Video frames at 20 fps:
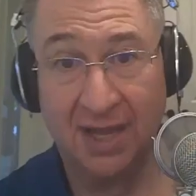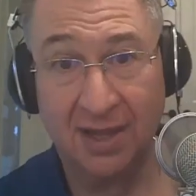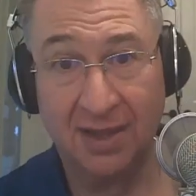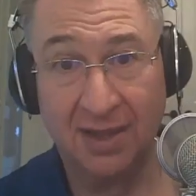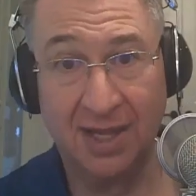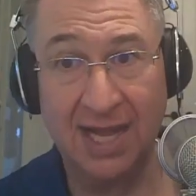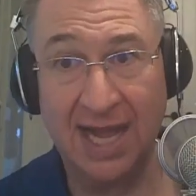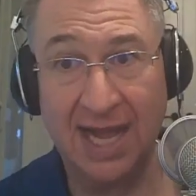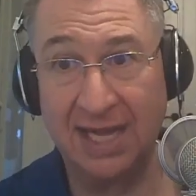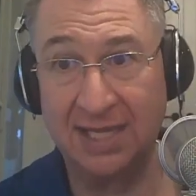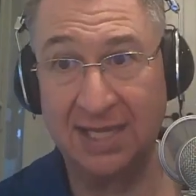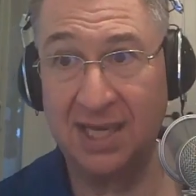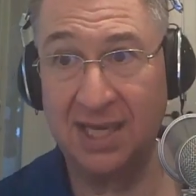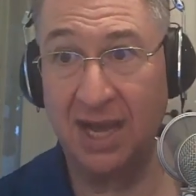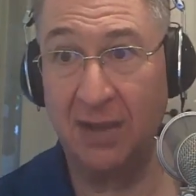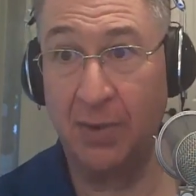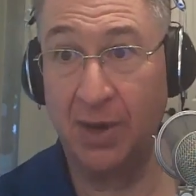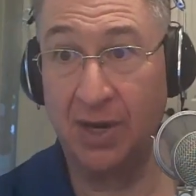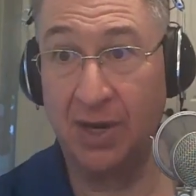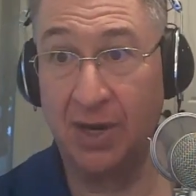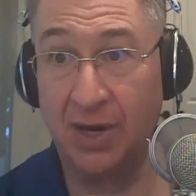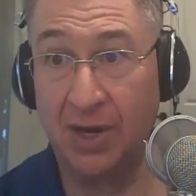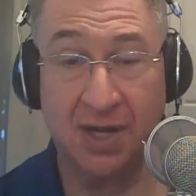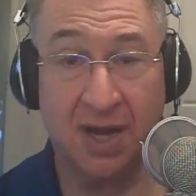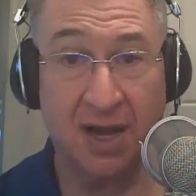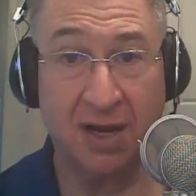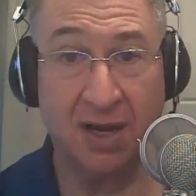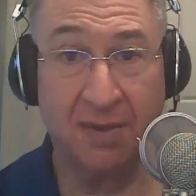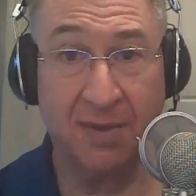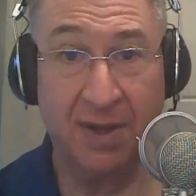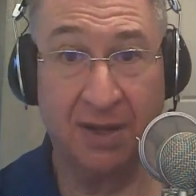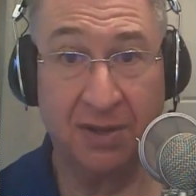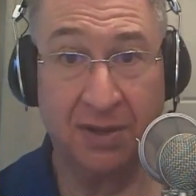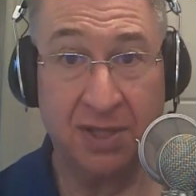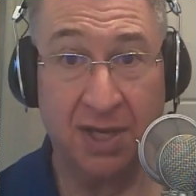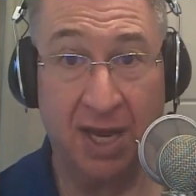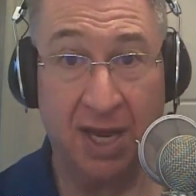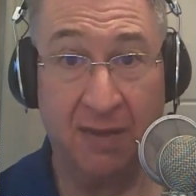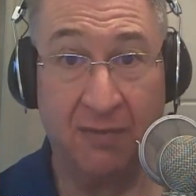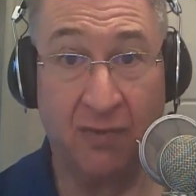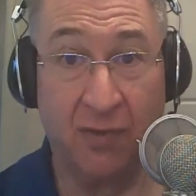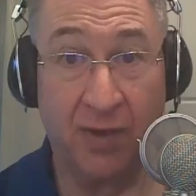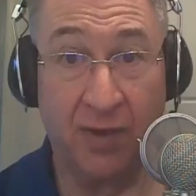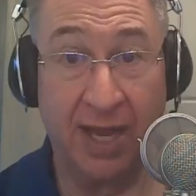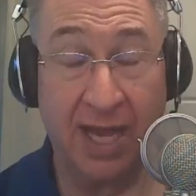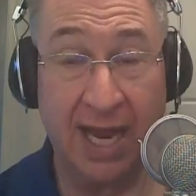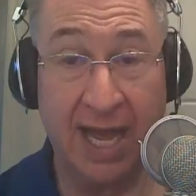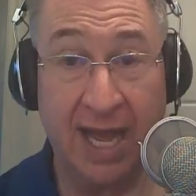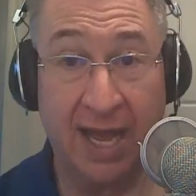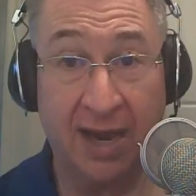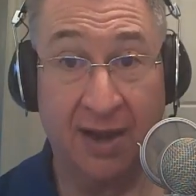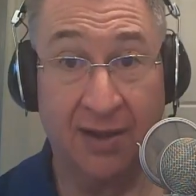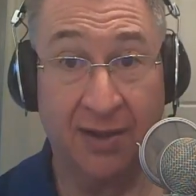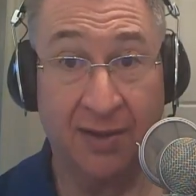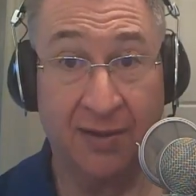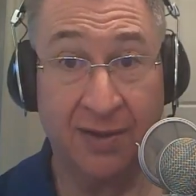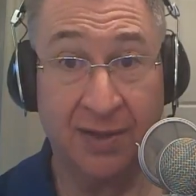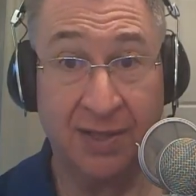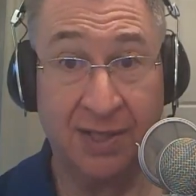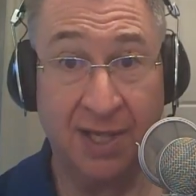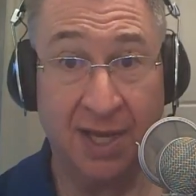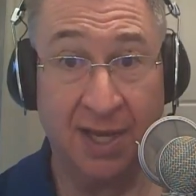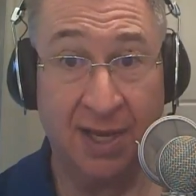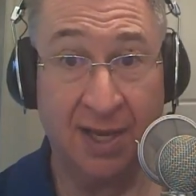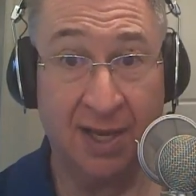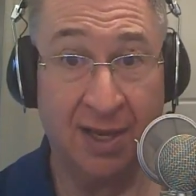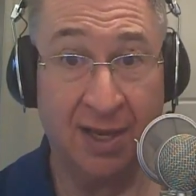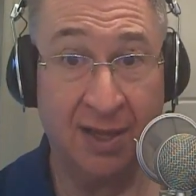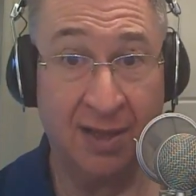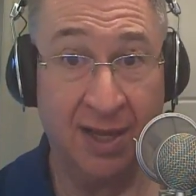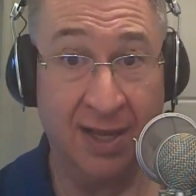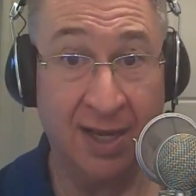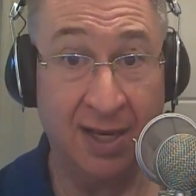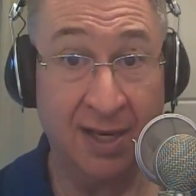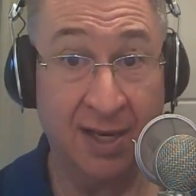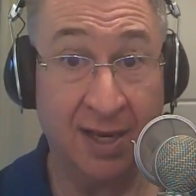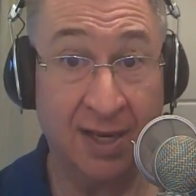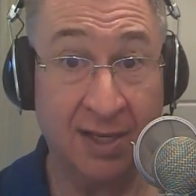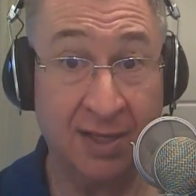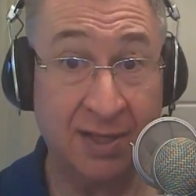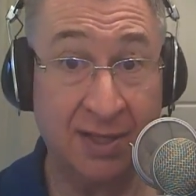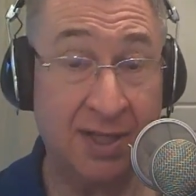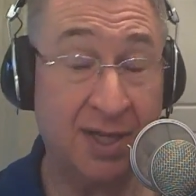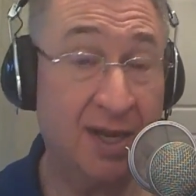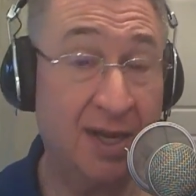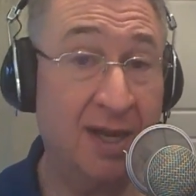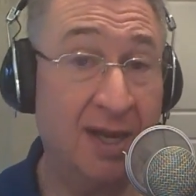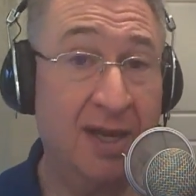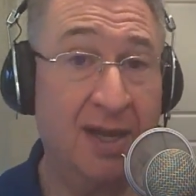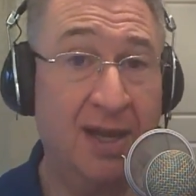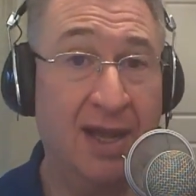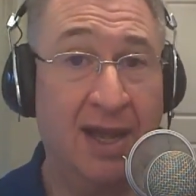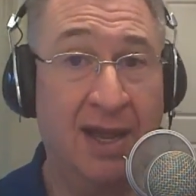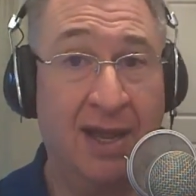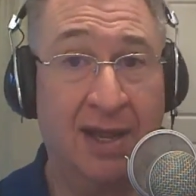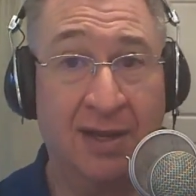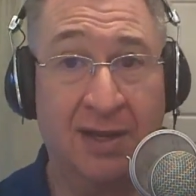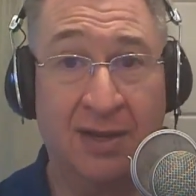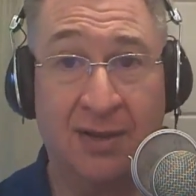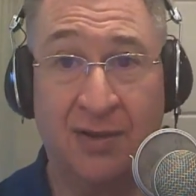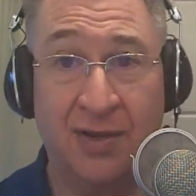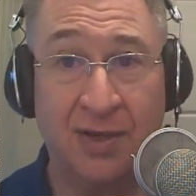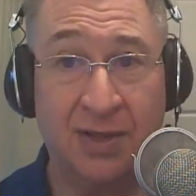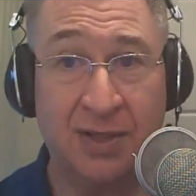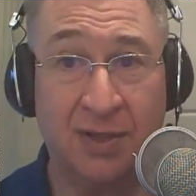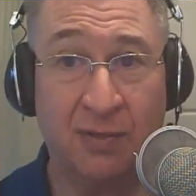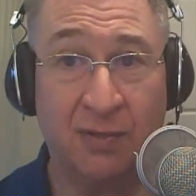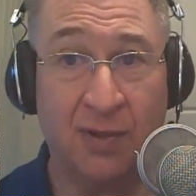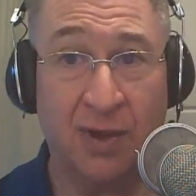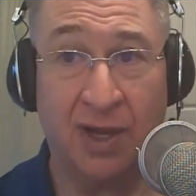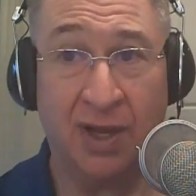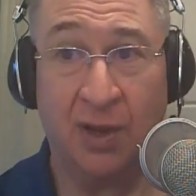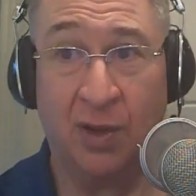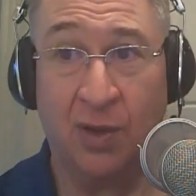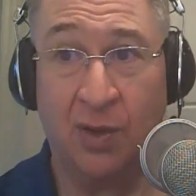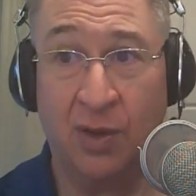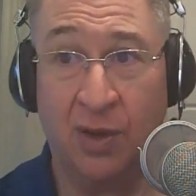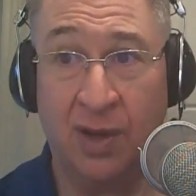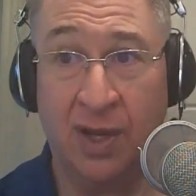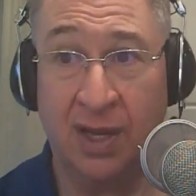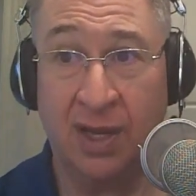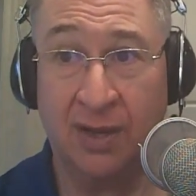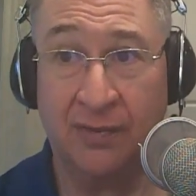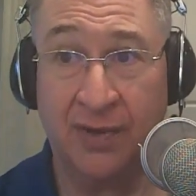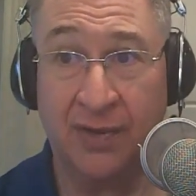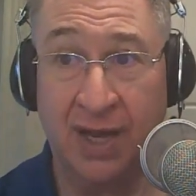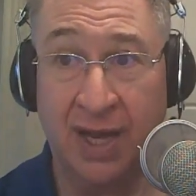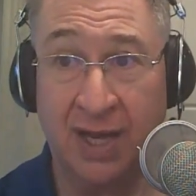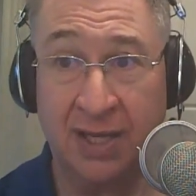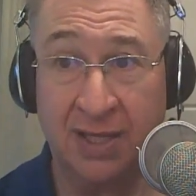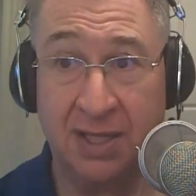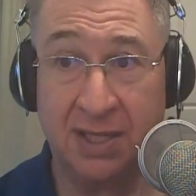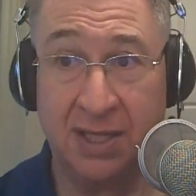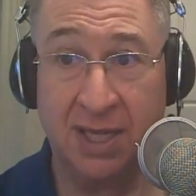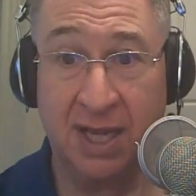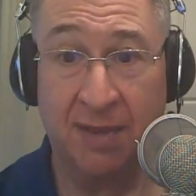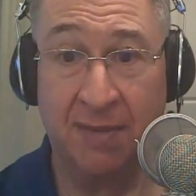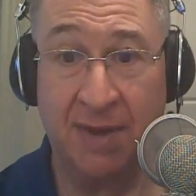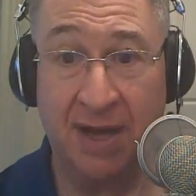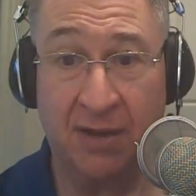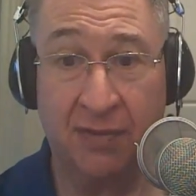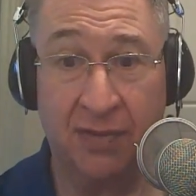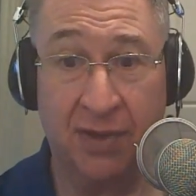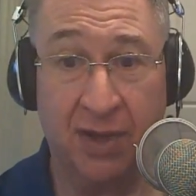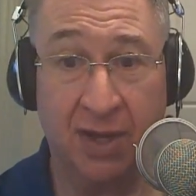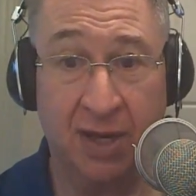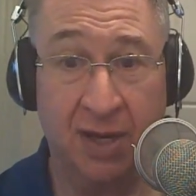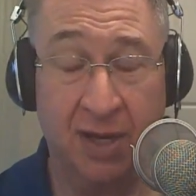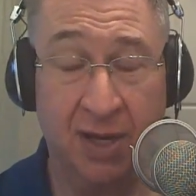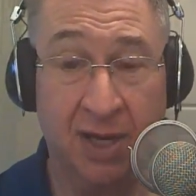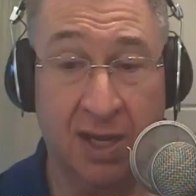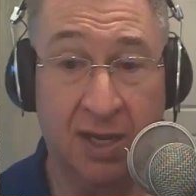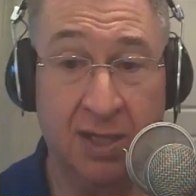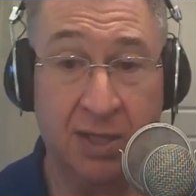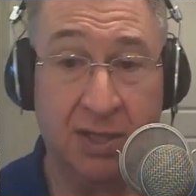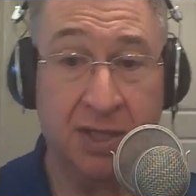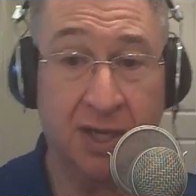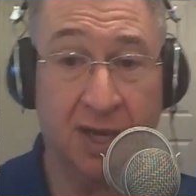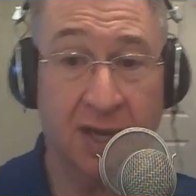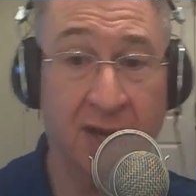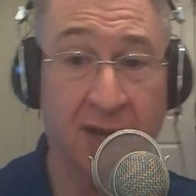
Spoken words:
last thing I wanted to talk about today before we get out of here is the Indians. And there isn't really a whole hell of a lot to say about the Indians,